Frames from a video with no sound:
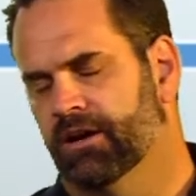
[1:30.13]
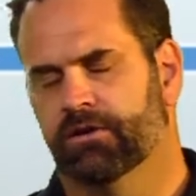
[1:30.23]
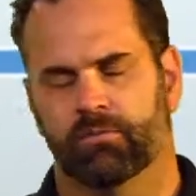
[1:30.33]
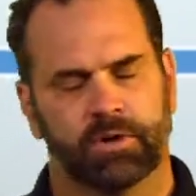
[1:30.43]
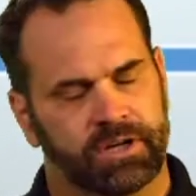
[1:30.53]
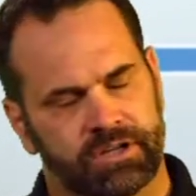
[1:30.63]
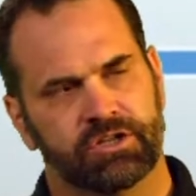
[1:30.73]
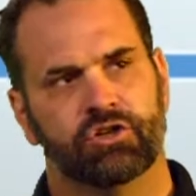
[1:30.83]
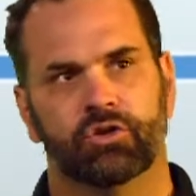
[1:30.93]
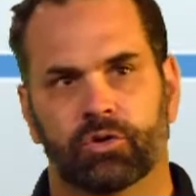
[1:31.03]
already
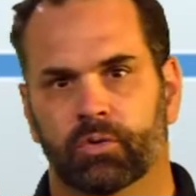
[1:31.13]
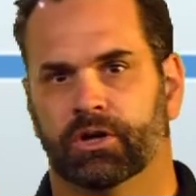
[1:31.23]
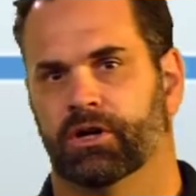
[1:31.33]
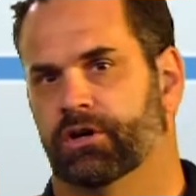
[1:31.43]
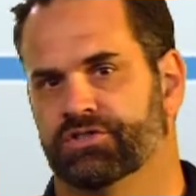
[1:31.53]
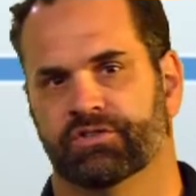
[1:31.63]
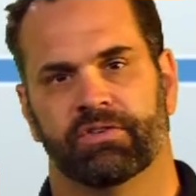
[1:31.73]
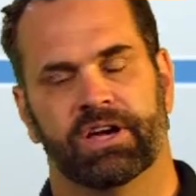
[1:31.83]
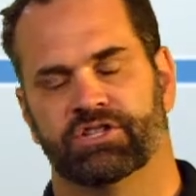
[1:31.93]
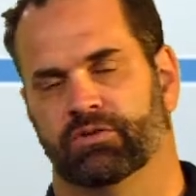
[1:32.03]
knew in
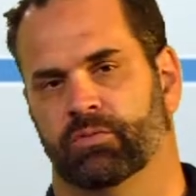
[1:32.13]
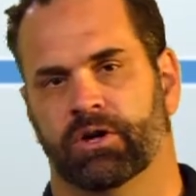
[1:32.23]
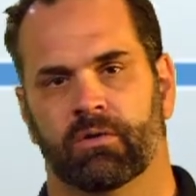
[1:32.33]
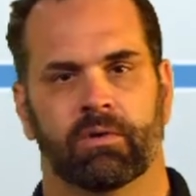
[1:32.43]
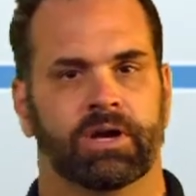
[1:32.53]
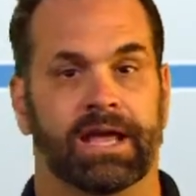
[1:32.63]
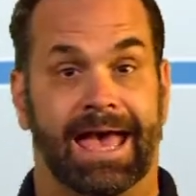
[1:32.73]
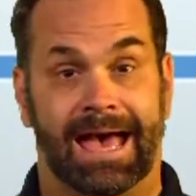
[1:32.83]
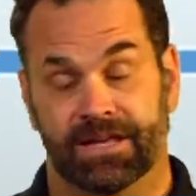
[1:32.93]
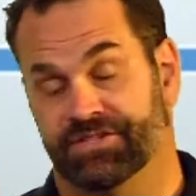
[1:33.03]
conservation we already
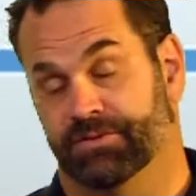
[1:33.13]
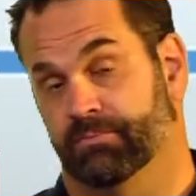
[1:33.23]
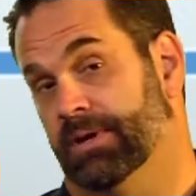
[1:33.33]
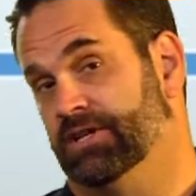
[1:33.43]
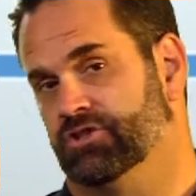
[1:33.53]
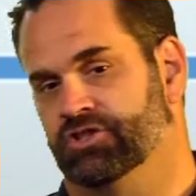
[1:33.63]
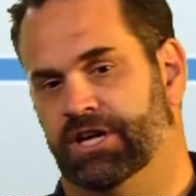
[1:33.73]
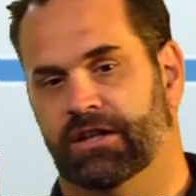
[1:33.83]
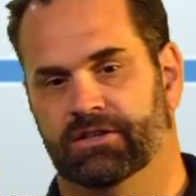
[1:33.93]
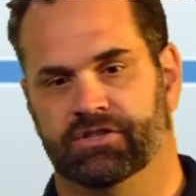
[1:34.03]
had some major
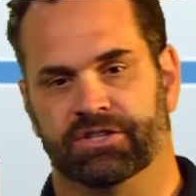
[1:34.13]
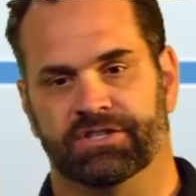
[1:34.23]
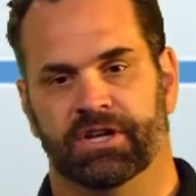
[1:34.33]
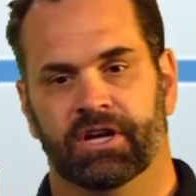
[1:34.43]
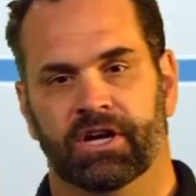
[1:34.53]
challenges,